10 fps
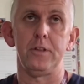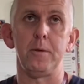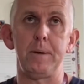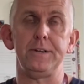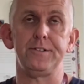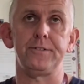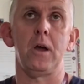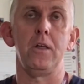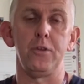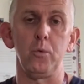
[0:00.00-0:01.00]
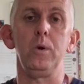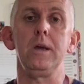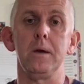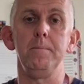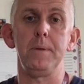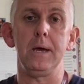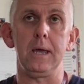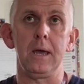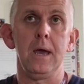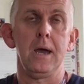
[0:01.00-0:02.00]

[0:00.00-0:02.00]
the best that we can be.